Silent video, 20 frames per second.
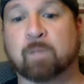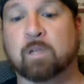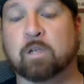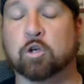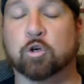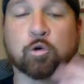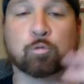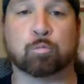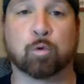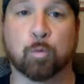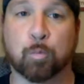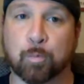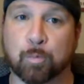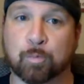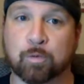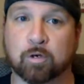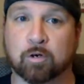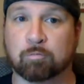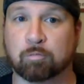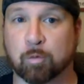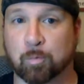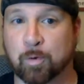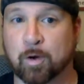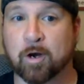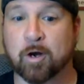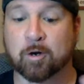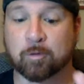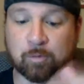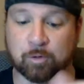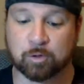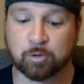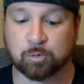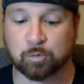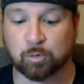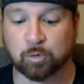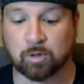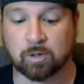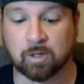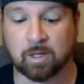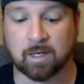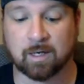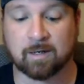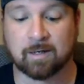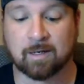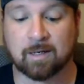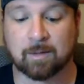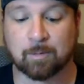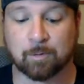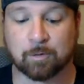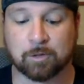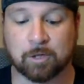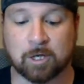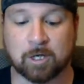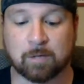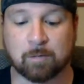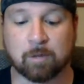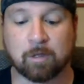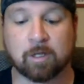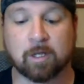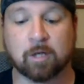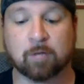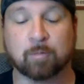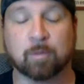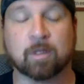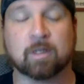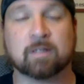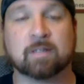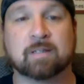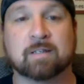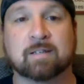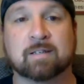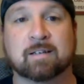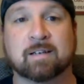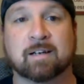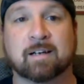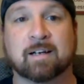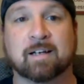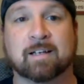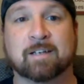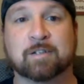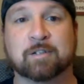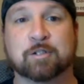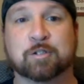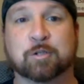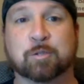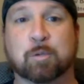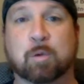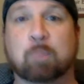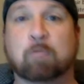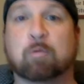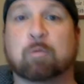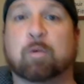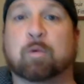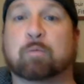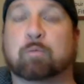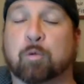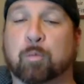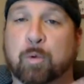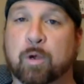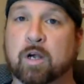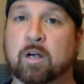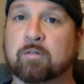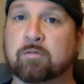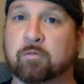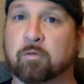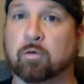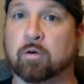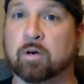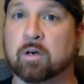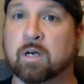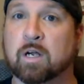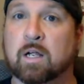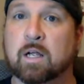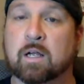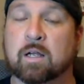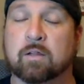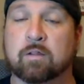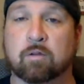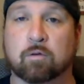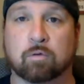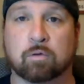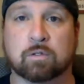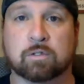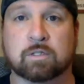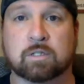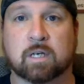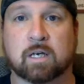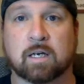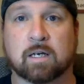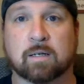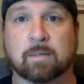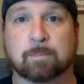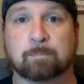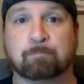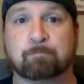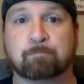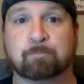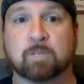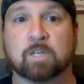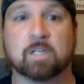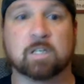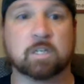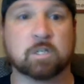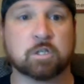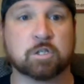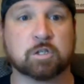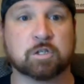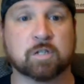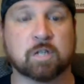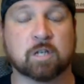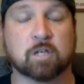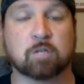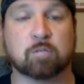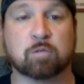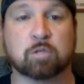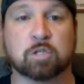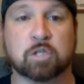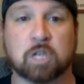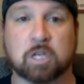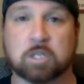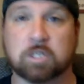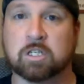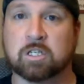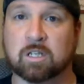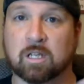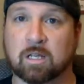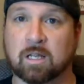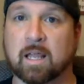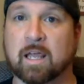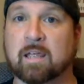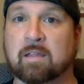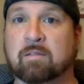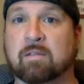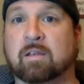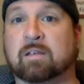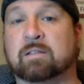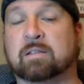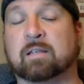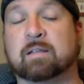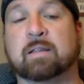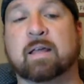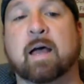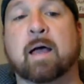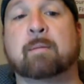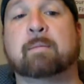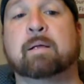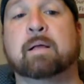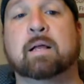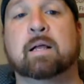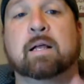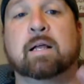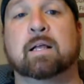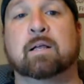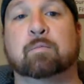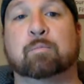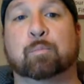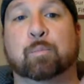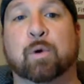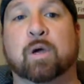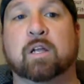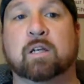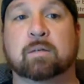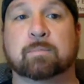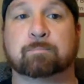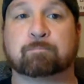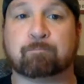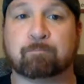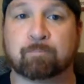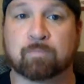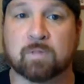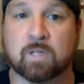you're prepared, which we'll talk about a little bit in just a moment, but prepare for those conditions that could be changing, the light and things like that. But